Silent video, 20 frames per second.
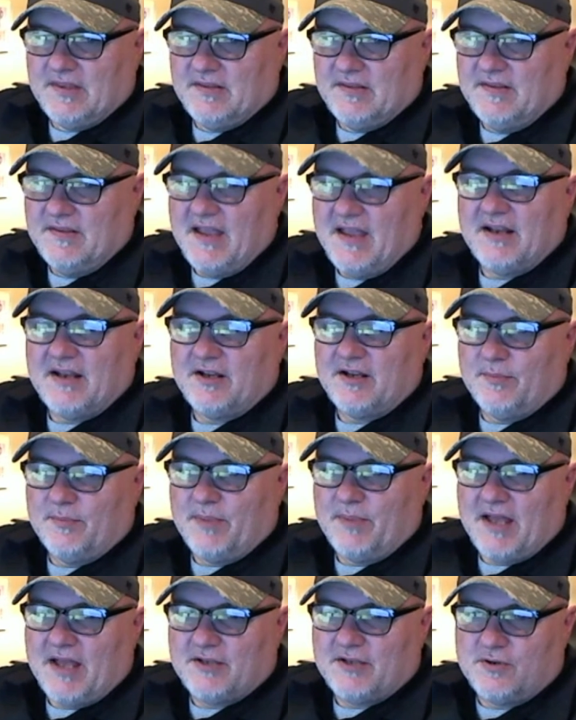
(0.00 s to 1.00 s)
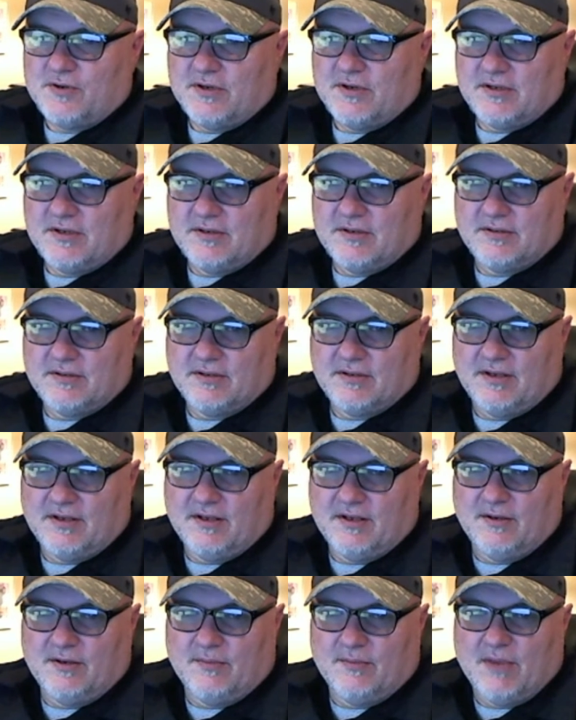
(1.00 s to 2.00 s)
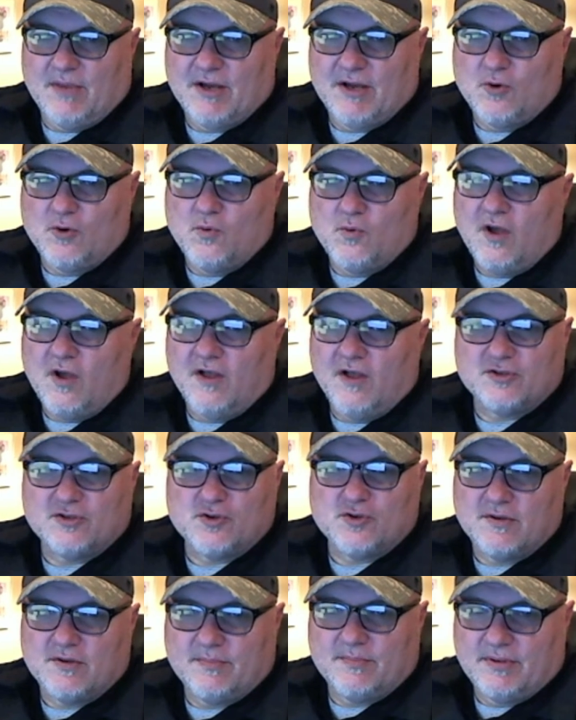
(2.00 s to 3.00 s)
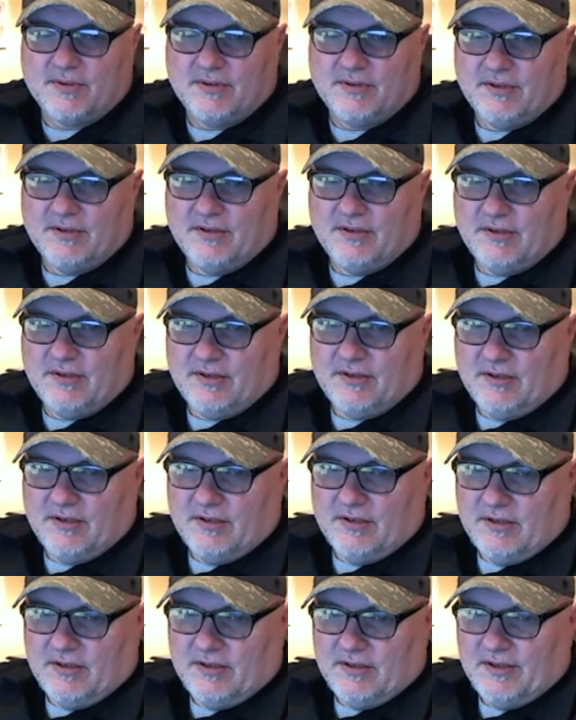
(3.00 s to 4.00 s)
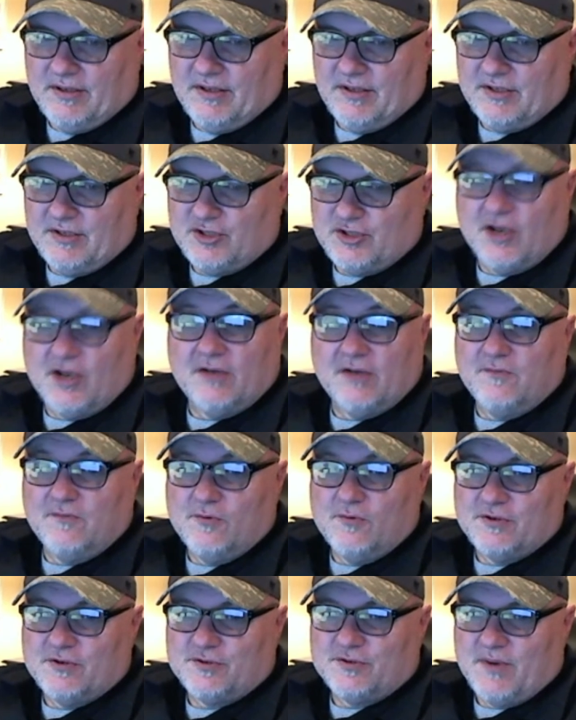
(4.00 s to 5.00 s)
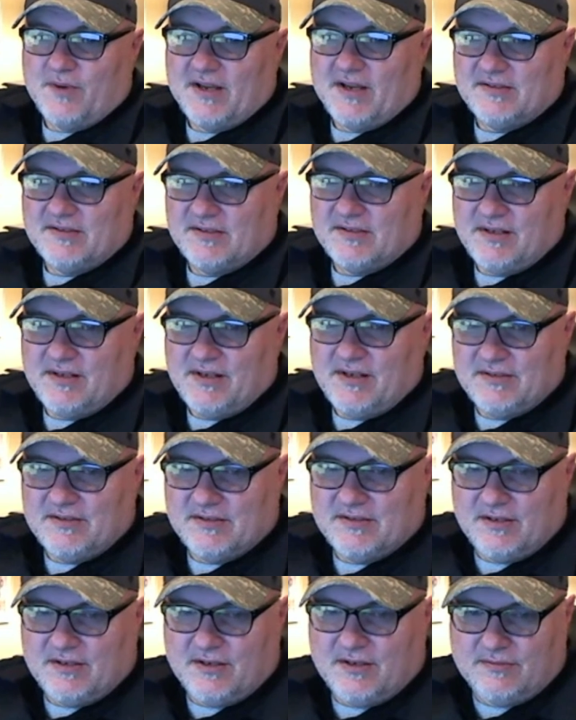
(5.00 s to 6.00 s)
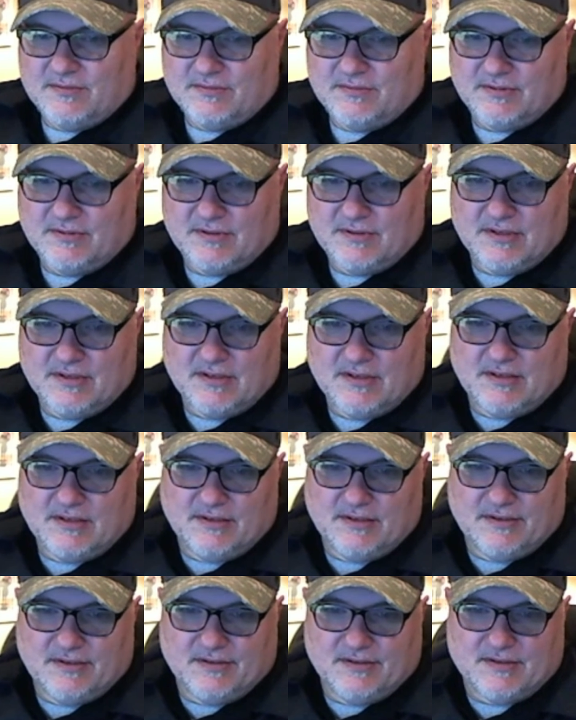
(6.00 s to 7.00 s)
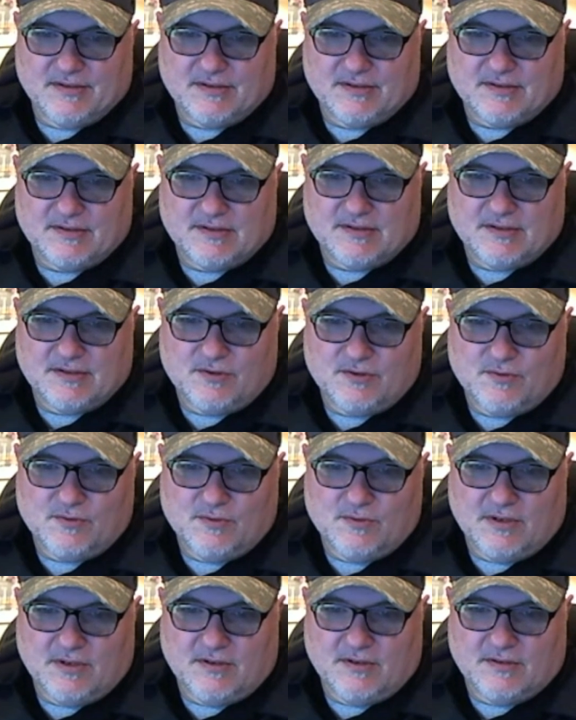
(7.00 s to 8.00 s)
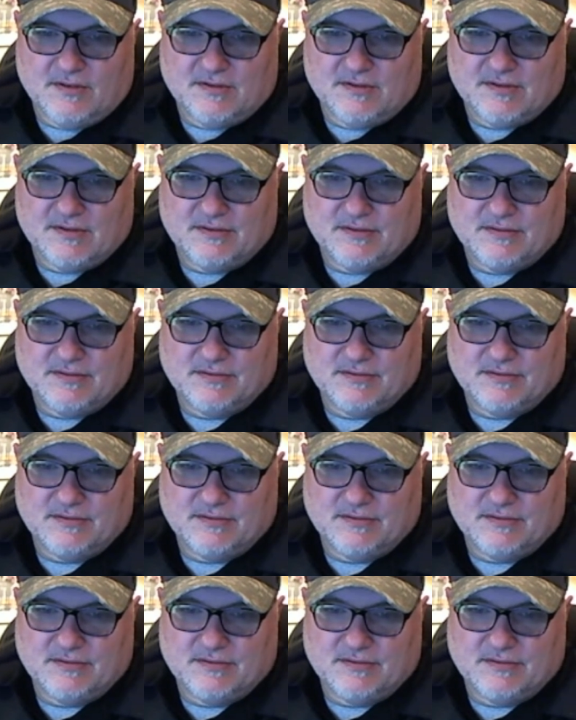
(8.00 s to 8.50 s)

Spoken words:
Danica Patrick, Michael Waltrip, John Force Racing, he's in there. Let's see who else.